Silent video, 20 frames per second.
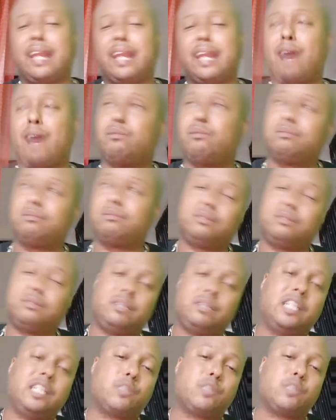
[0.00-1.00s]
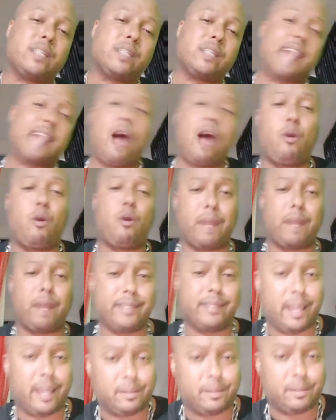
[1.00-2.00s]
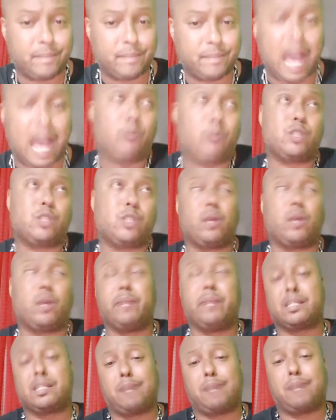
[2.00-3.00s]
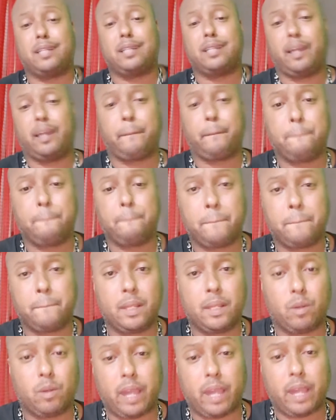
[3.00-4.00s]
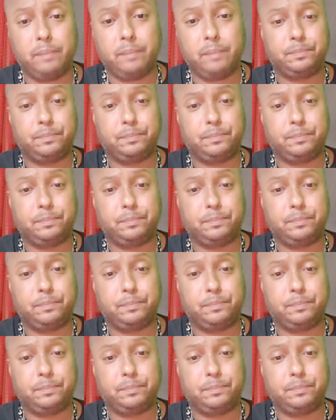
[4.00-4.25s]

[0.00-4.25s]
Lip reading: out. He just wasted an hour of my day. Hour and 20 minutes of my day. Okay?